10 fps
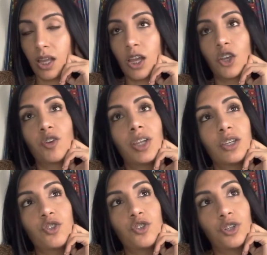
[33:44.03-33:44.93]
Your
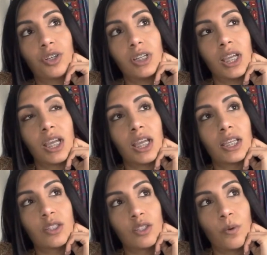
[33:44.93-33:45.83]
next journey
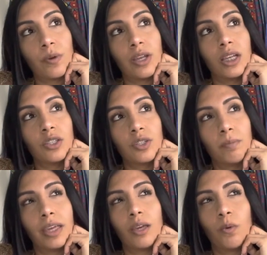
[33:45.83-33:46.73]
is going to
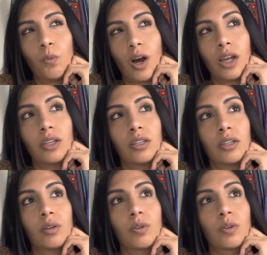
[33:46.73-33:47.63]
be one